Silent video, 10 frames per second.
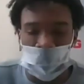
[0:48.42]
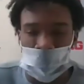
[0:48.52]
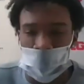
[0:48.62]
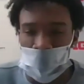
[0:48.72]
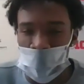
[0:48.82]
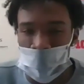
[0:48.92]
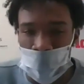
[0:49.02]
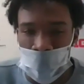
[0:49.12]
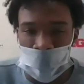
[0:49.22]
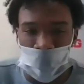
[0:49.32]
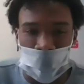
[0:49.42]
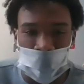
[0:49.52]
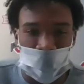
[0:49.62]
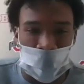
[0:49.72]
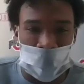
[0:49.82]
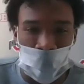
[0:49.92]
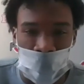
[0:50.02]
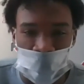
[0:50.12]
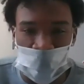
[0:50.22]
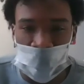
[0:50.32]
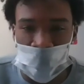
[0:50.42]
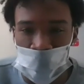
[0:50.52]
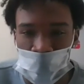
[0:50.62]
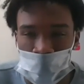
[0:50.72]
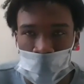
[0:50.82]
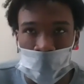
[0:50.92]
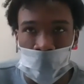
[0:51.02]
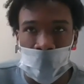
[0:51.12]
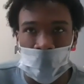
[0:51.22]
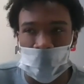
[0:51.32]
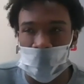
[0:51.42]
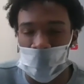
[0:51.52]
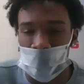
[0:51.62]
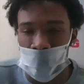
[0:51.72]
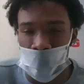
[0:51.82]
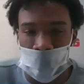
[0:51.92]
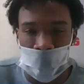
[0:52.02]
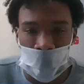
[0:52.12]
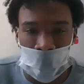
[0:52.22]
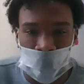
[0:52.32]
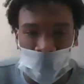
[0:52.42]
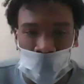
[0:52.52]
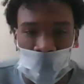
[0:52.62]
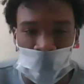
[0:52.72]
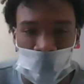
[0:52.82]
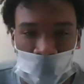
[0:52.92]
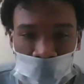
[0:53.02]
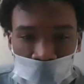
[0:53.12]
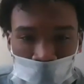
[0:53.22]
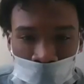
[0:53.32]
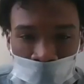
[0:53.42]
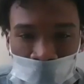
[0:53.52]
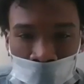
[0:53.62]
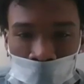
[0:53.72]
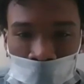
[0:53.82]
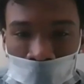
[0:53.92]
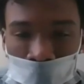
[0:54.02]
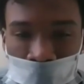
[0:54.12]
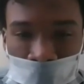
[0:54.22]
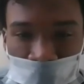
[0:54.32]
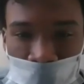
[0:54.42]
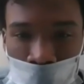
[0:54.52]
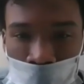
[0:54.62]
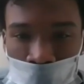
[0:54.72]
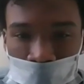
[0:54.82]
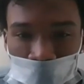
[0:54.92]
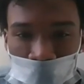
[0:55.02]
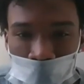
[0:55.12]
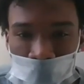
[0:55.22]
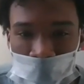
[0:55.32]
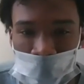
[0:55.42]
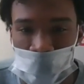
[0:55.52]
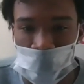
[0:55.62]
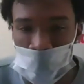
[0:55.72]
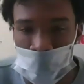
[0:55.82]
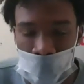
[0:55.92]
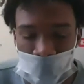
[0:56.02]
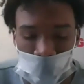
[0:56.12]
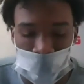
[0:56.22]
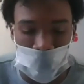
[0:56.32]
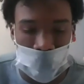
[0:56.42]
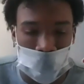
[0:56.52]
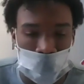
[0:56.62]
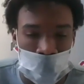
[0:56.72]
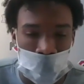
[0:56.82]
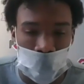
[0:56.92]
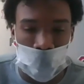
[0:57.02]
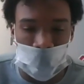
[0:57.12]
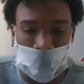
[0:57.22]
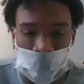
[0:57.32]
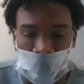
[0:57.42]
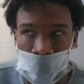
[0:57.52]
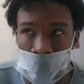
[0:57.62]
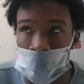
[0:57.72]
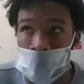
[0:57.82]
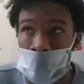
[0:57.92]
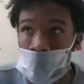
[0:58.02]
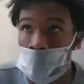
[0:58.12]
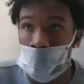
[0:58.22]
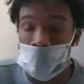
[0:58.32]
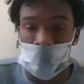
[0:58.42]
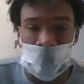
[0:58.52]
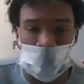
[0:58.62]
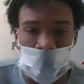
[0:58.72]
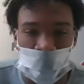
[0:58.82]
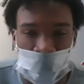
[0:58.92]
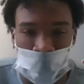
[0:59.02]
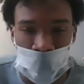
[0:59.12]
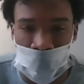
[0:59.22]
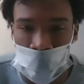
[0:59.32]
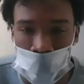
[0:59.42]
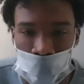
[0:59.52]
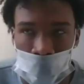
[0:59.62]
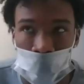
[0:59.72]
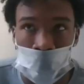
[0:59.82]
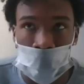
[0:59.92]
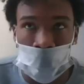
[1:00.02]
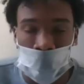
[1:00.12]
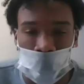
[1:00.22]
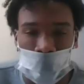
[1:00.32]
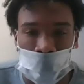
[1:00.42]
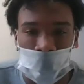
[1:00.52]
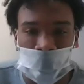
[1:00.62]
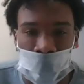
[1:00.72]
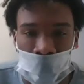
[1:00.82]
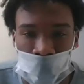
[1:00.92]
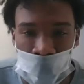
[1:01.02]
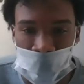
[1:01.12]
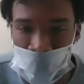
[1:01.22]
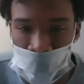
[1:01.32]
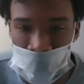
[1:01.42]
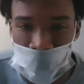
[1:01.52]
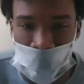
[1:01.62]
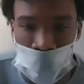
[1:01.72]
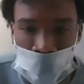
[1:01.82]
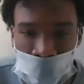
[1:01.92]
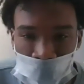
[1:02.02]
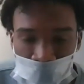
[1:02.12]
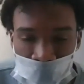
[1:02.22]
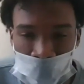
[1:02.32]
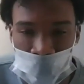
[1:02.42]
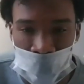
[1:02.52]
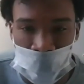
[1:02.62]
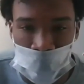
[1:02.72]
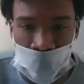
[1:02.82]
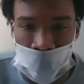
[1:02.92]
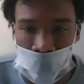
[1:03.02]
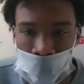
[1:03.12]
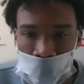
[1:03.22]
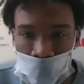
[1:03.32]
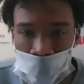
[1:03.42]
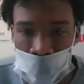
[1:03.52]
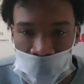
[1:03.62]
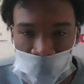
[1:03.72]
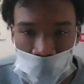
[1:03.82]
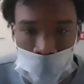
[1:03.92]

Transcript: the perimeter blocking, you know. So our receiver room has put a big emphasis on that. You know, ever since the first week, we thought we didn't show up on the perimeter as much as we would like to. So since then, jet sweeps have just been hitting well. And I say I owe that to the, you know, the other receivers out there making throwing blocks for me.